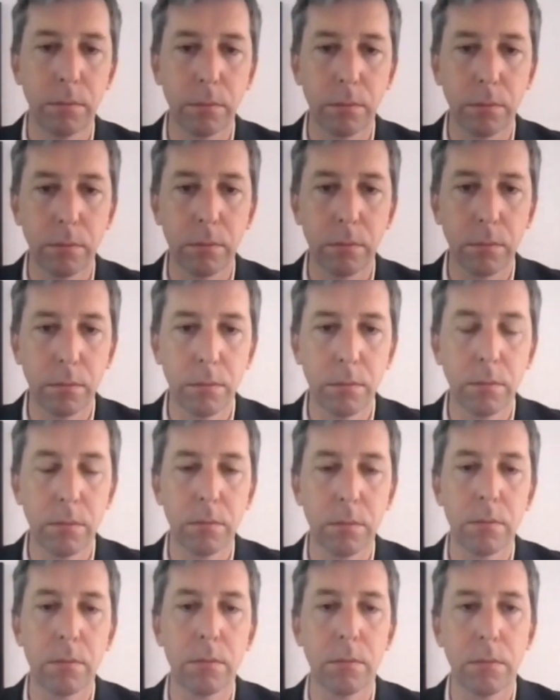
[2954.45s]

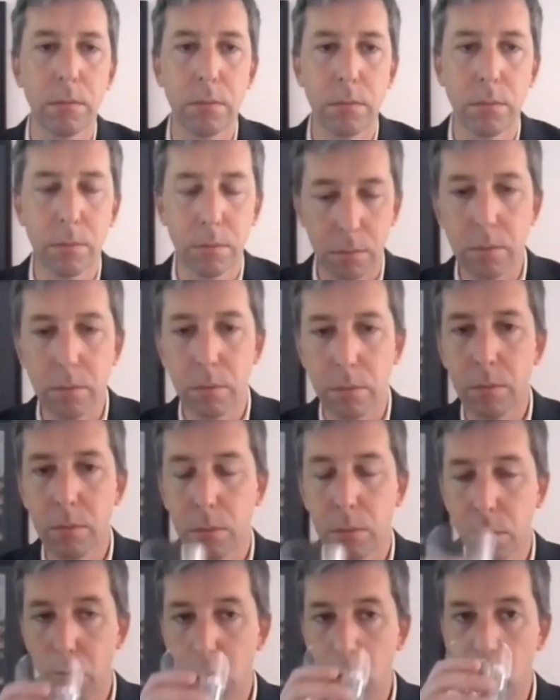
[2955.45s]

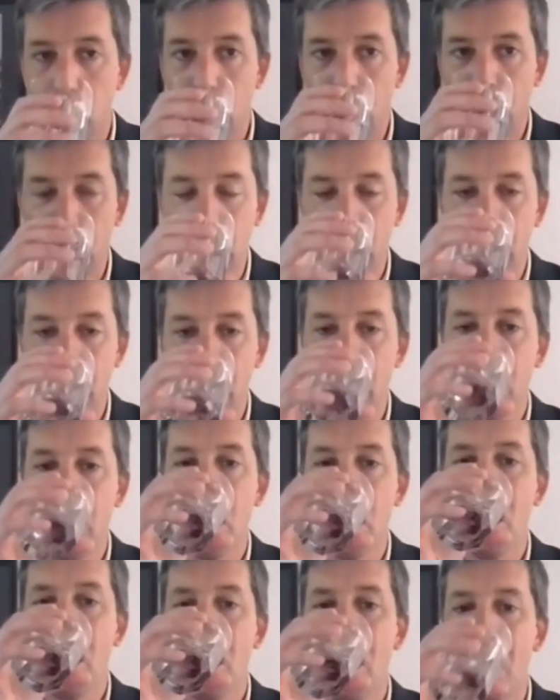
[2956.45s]

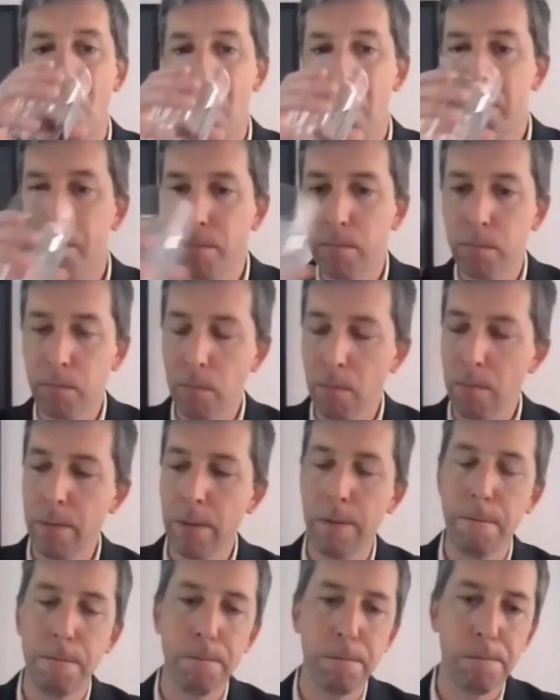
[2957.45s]

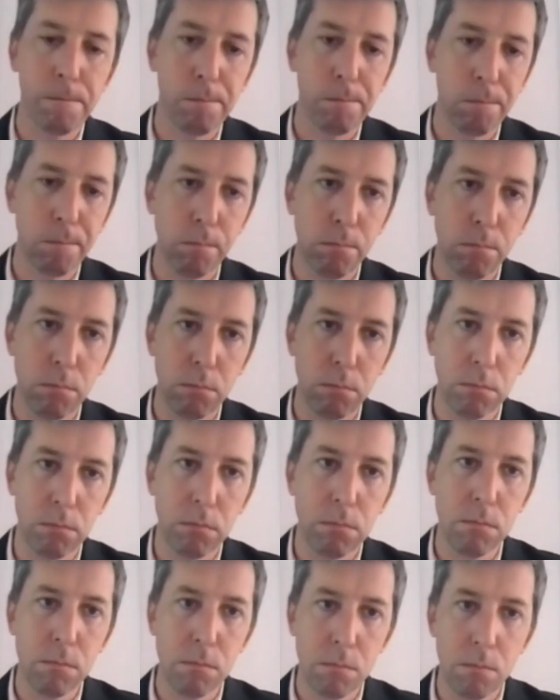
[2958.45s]

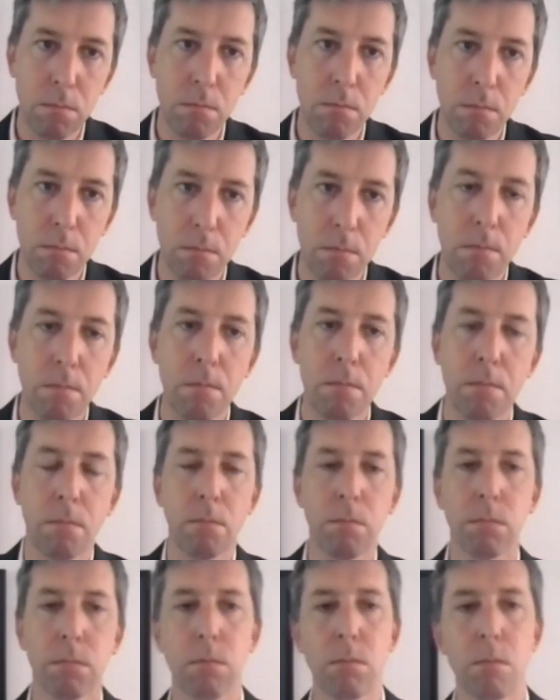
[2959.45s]

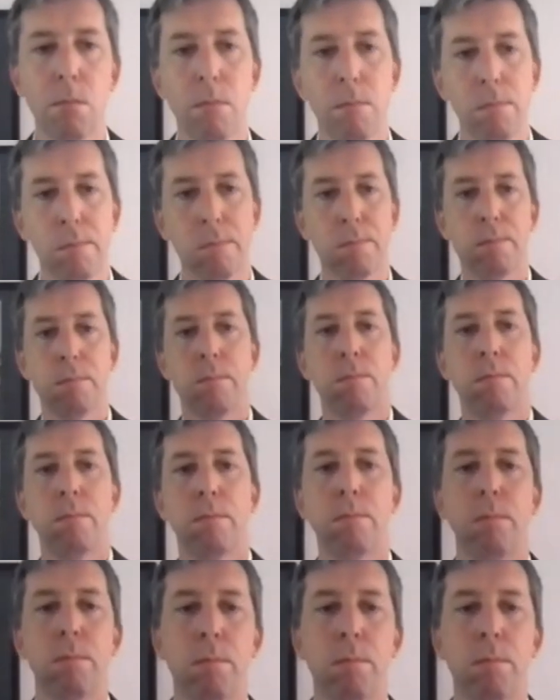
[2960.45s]
(silent)